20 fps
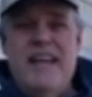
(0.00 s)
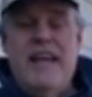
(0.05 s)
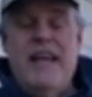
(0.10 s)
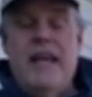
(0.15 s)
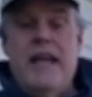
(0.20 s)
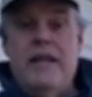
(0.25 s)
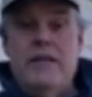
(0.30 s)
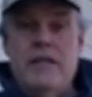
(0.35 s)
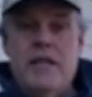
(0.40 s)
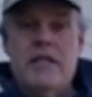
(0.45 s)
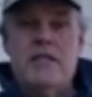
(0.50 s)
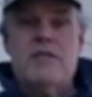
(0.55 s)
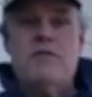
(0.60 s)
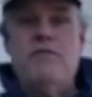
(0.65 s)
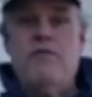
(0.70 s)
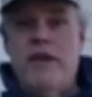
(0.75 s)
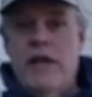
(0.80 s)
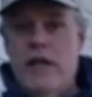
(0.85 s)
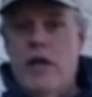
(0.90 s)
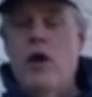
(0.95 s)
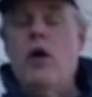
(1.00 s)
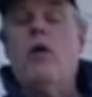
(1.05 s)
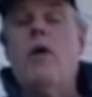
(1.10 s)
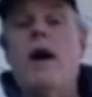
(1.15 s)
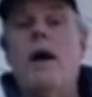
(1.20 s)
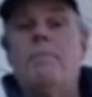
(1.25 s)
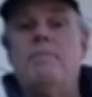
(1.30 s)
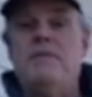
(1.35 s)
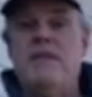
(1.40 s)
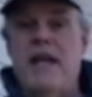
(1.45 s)
In this video
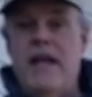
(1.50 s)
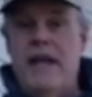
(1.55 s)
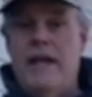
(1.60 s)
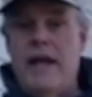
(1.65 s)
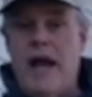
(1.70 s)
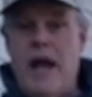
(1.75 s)
update,